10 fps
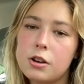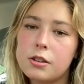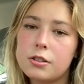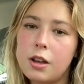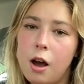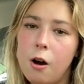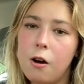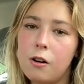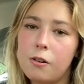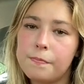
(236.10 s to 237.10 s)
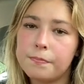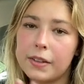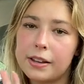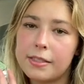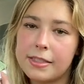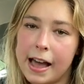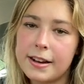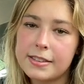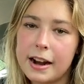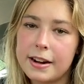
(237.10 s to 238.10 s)
So that
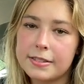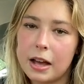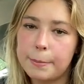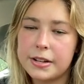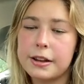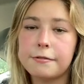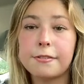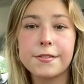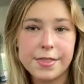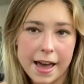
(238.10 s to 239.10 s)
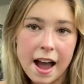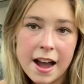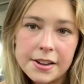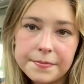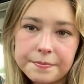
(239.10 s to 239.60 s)
is an honest update for that.